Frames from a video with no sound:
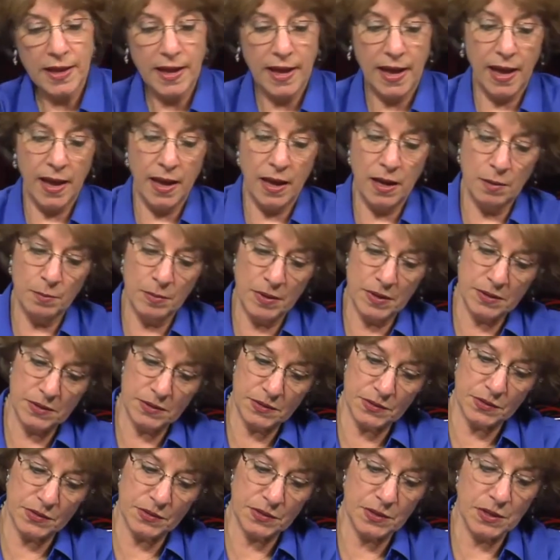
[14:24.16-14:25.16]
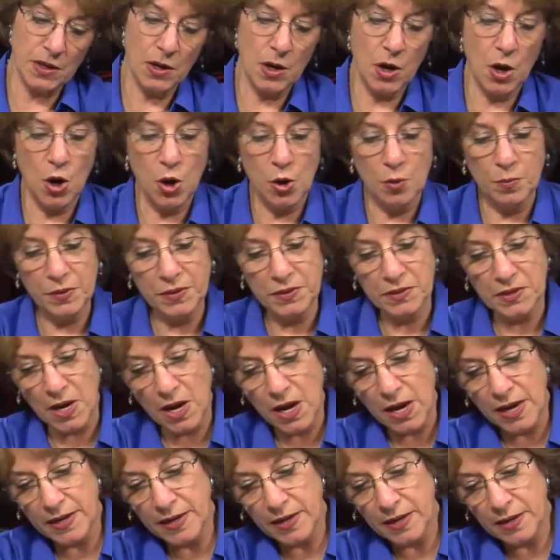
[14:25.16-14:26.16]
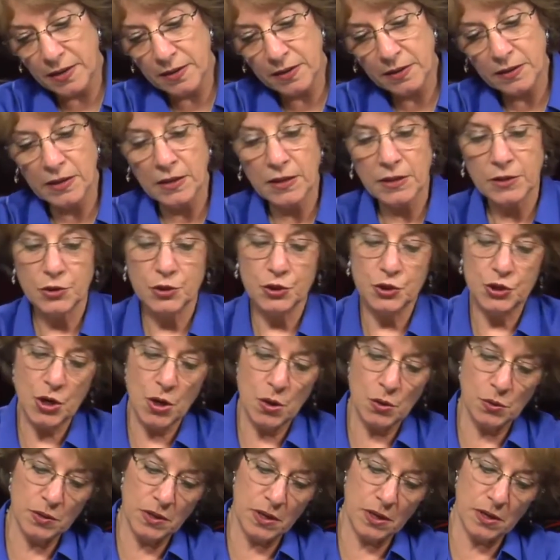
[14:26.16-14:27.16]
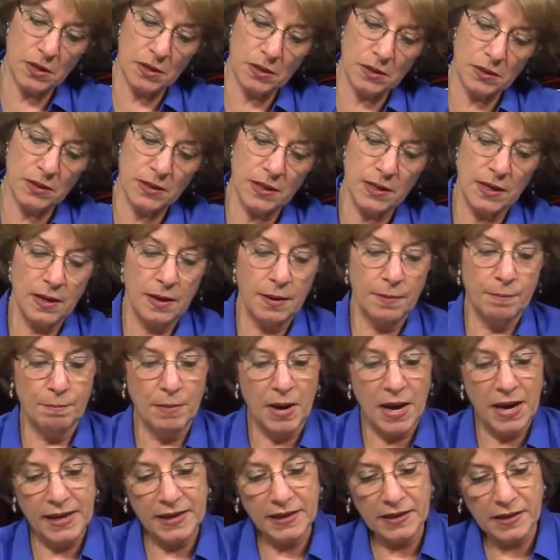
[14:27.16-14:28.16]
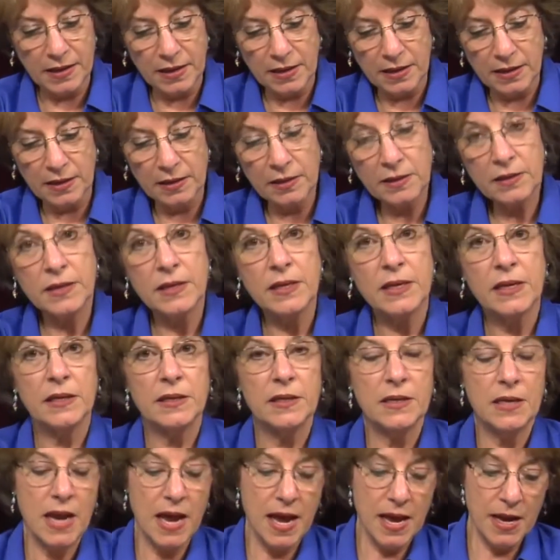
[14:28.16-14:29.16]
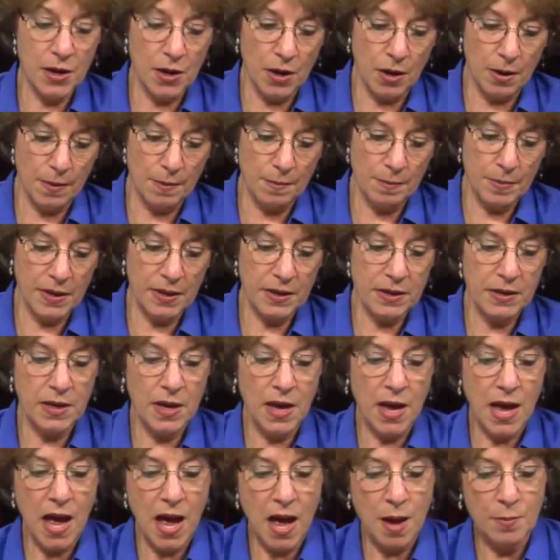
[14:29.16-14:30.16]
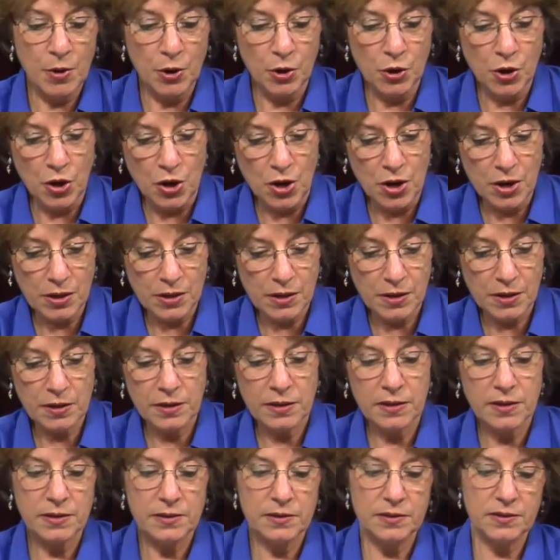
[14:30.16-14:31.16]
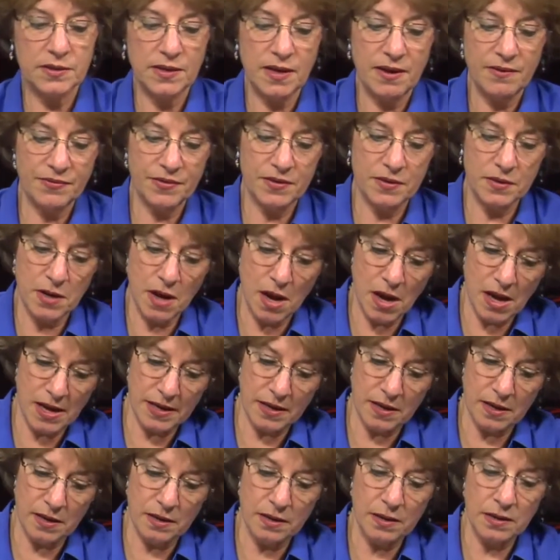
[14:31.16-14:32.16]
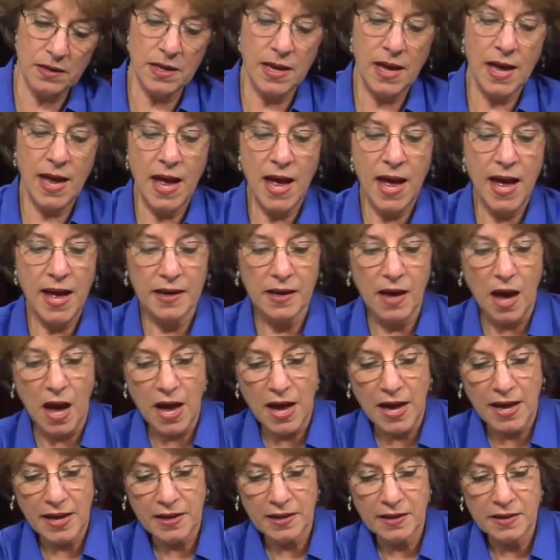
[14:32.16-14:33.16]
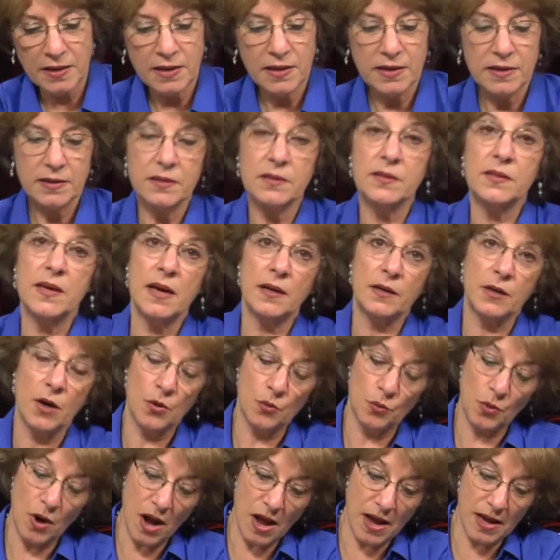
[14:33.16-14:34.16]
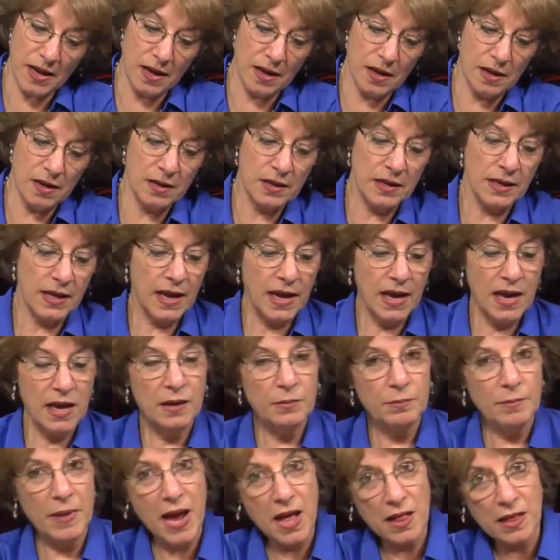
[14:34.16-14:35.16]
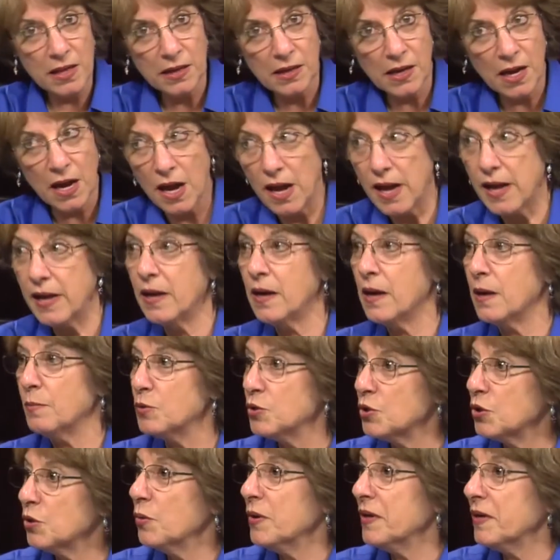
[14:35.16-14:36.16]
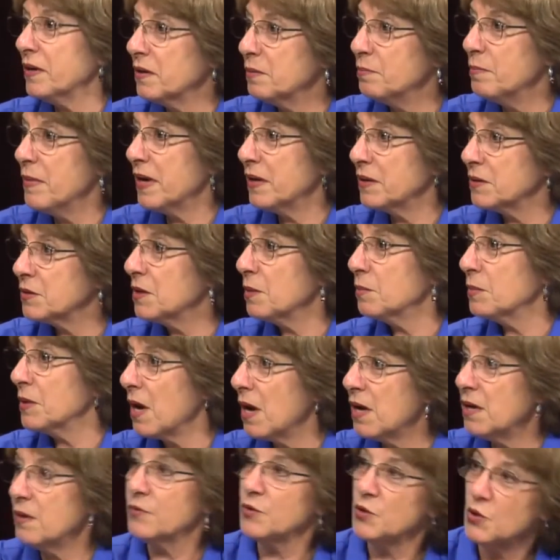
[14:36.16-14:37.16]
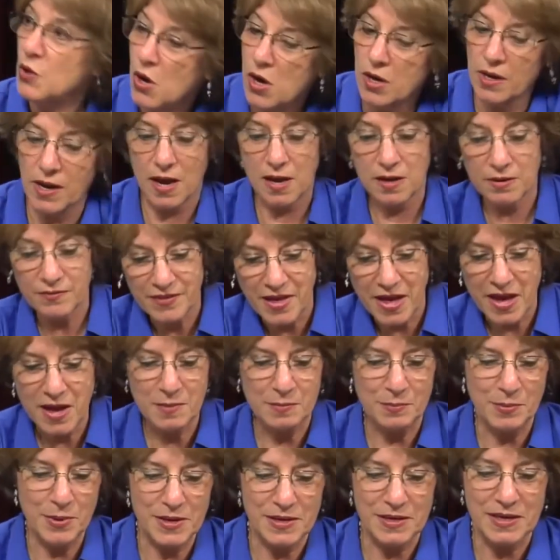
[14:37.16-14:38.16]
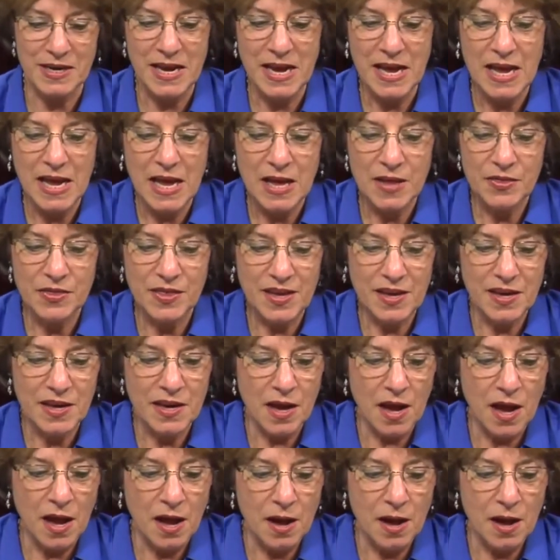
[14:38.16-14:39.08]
Amos, Obadiah, Jonah, Micah, Nahum, Habakkuk, Zephaniah, Haggai, Zechariah, and Malachi. I'm sure we could make some kind of song out of that, but the